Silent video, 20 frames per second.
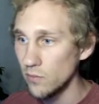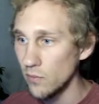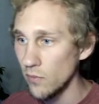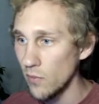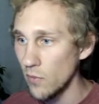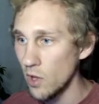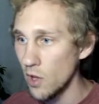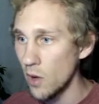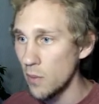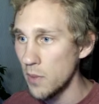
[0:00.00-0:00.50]

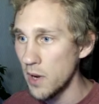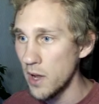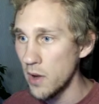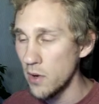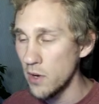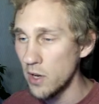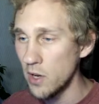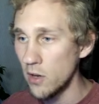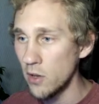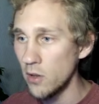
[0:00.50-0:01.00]
Come down
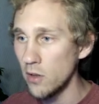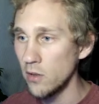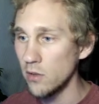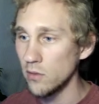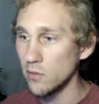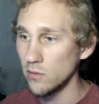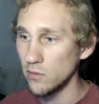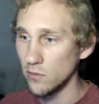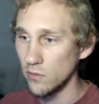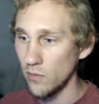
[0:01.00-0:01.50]
here,
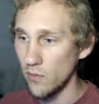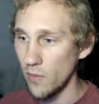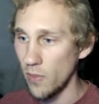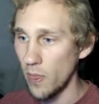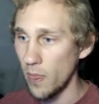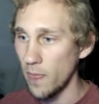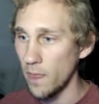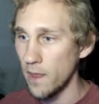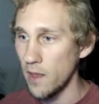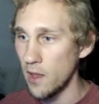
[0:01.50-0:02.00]

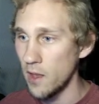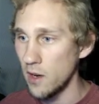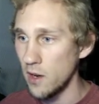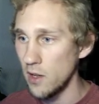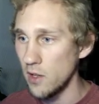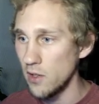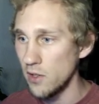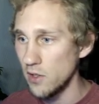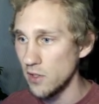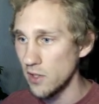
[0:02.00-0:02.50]
and
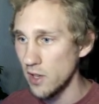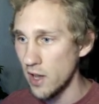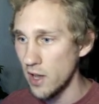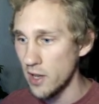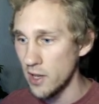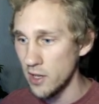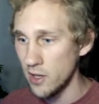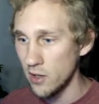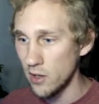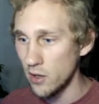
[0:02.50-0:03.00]

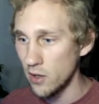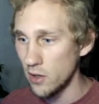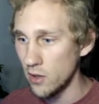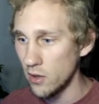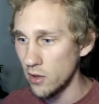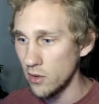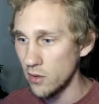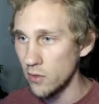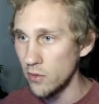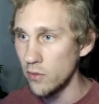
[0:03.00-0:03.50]
inside
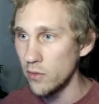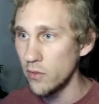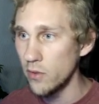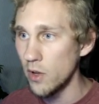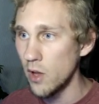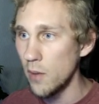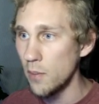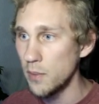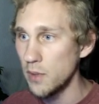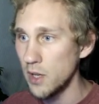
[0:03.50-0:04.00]
of
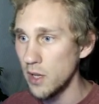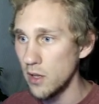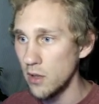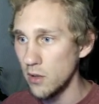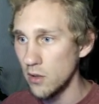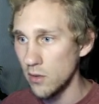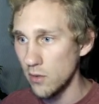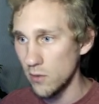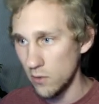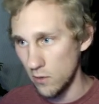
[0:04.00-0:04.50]
update,
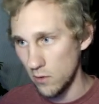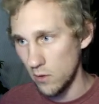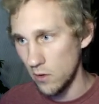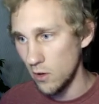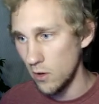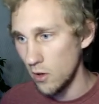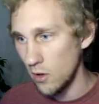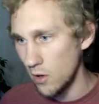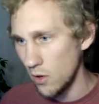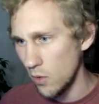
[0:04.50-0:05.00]

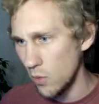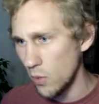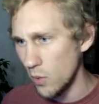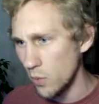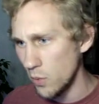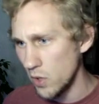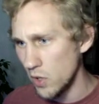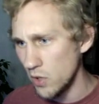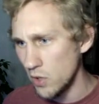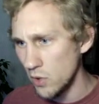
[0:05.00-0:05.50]
when
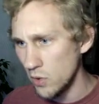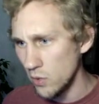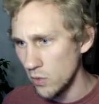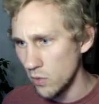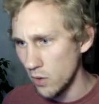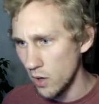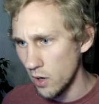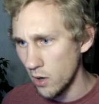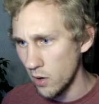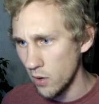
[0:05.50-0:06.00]
we do
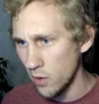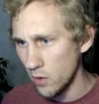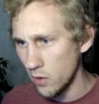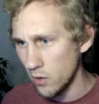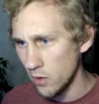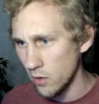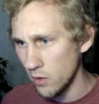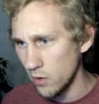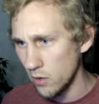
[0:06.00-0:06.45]
our,